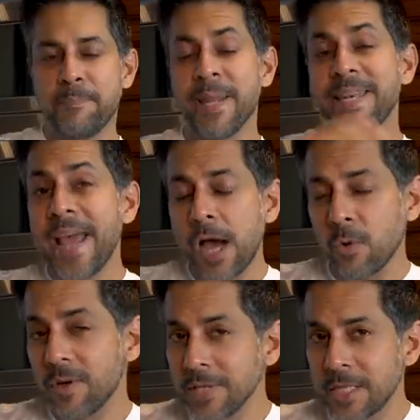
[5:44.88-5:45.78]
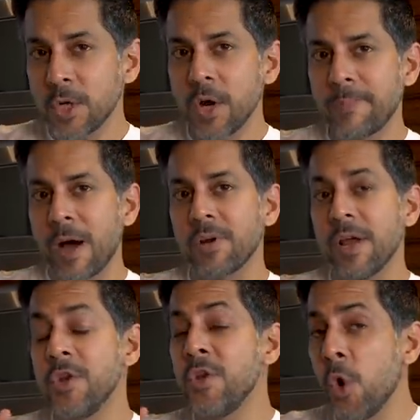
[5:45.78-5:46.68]
But now, let's talk
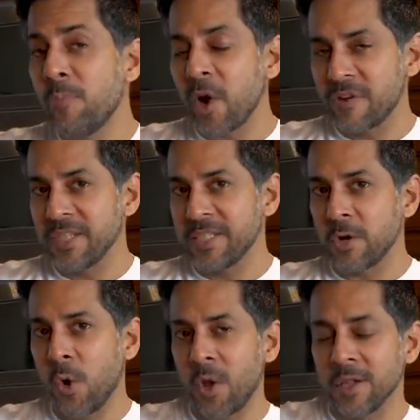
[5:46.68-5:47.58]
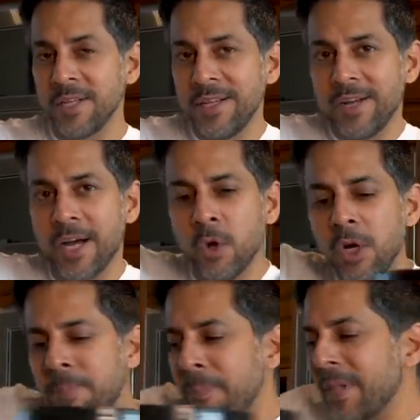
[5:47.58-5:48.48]
about no breakfast at all. A
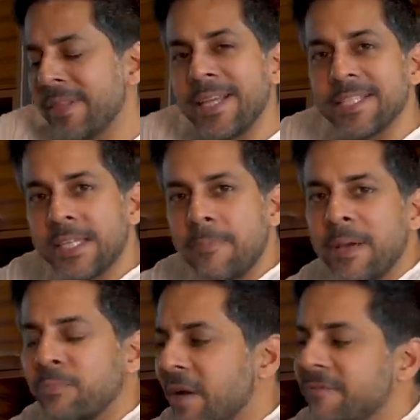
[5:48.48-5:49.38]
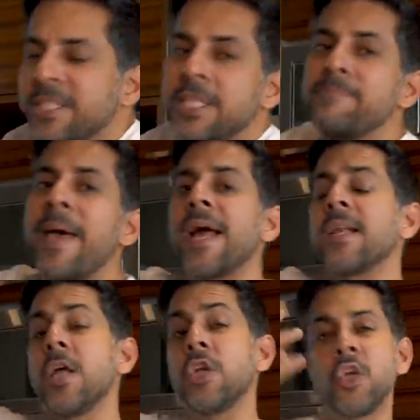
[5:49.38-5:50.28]
lot of people think skipping breakfast is bad.
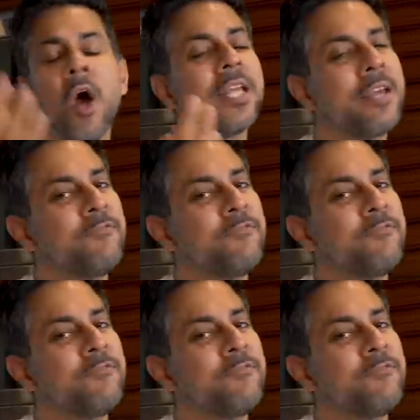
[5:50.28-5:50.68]
Not